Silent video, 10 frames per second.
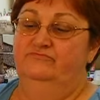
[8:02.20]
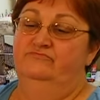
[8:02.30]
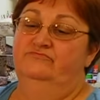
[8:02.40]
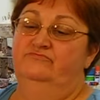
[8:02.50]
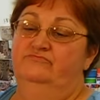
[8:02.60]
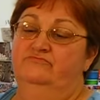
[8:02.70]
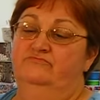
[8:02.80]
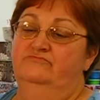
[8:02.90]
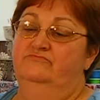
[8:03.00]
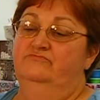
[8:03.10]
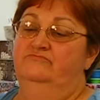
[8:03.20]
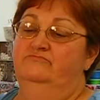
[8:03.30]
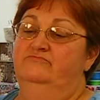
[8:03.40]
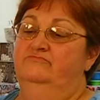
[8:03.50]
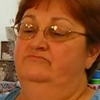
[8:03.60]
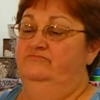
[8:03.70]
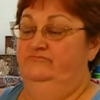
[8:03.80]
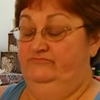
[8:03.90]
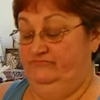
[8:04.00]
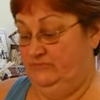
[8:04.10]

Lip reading: Nothing is said.